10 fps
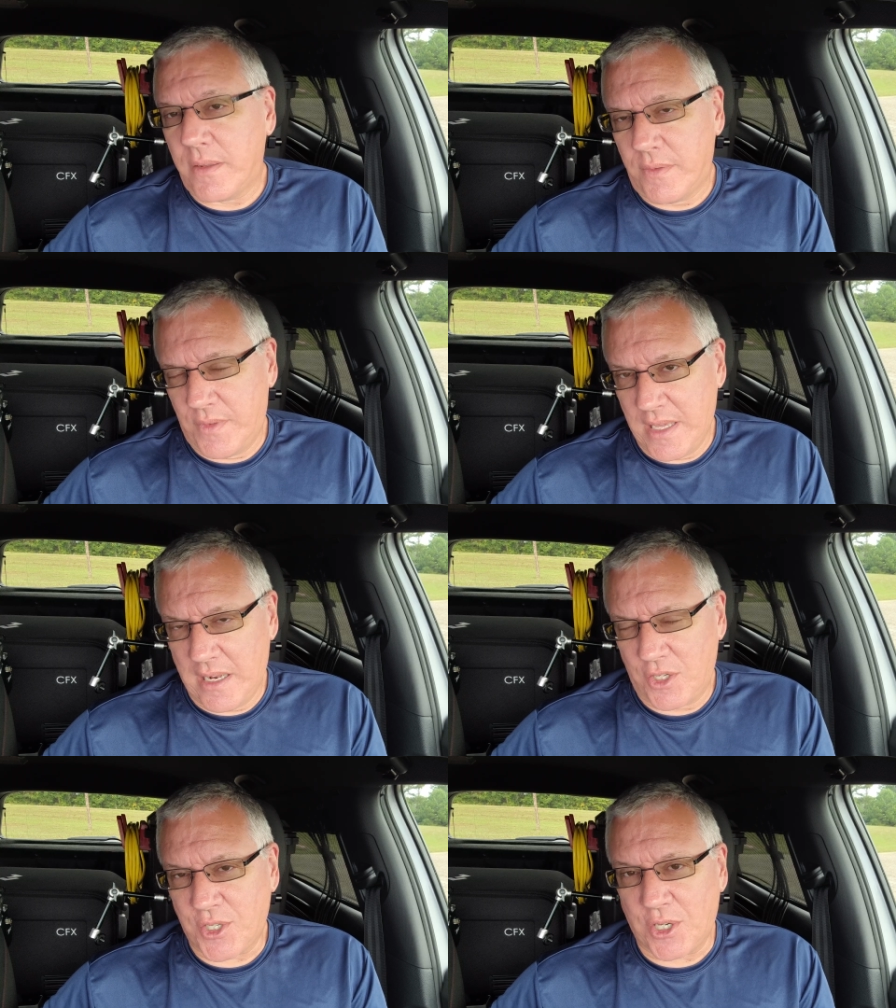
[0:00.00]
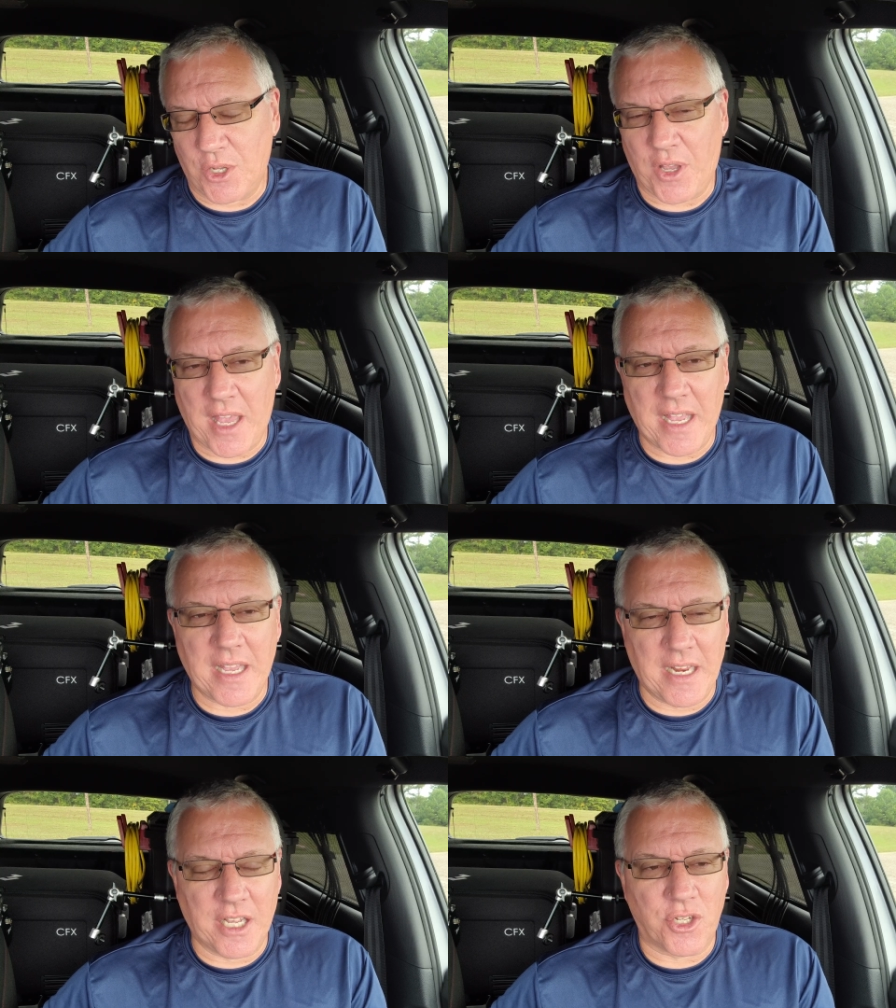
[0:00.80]
Then I'll start looking at
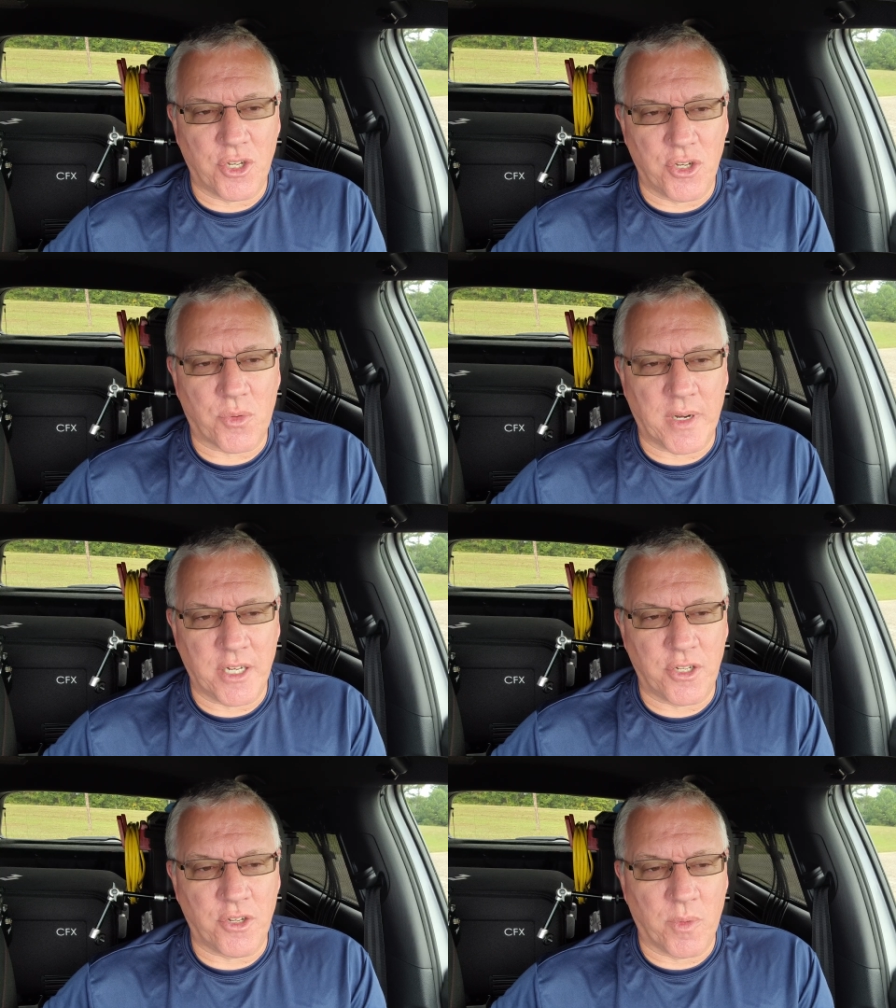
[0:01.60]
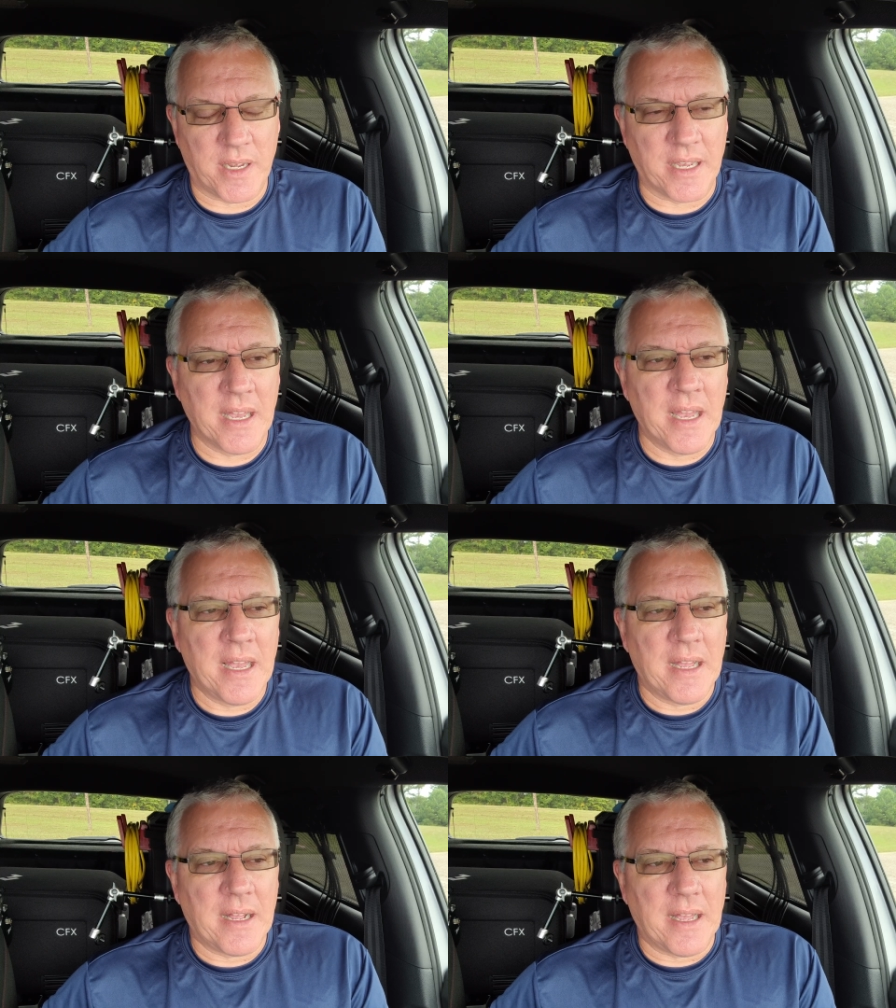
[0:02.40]
getting a 222 rig.
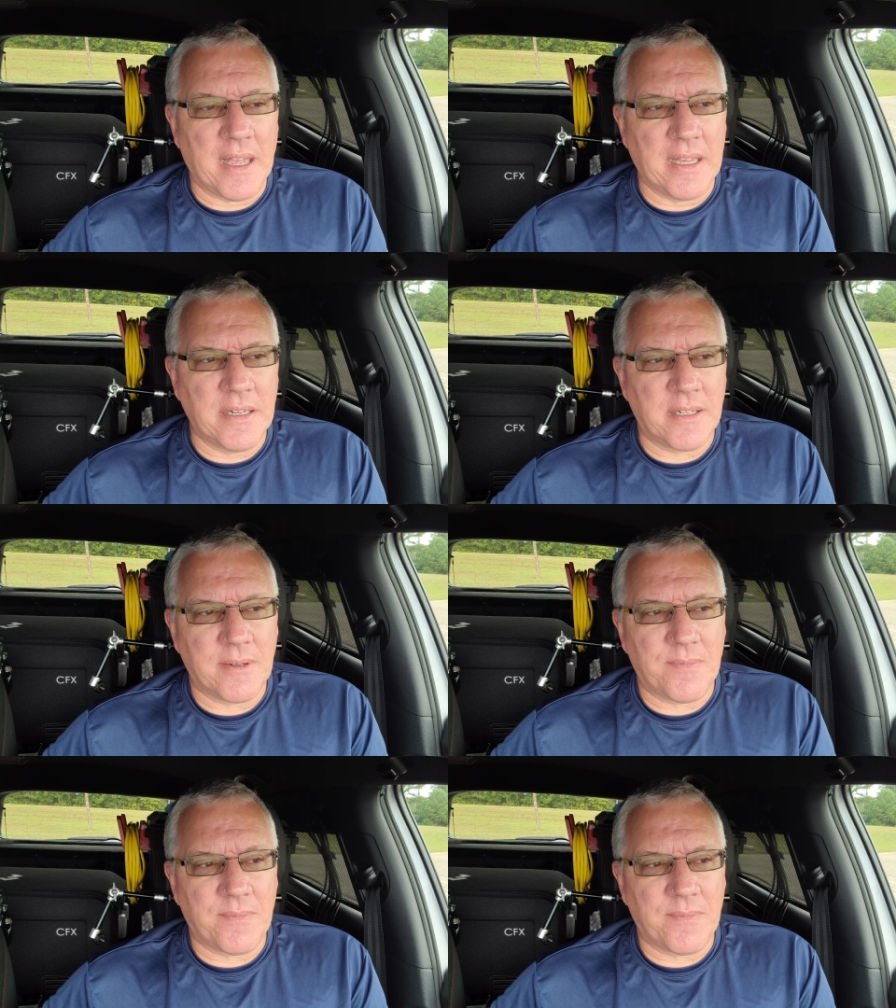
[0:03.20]
And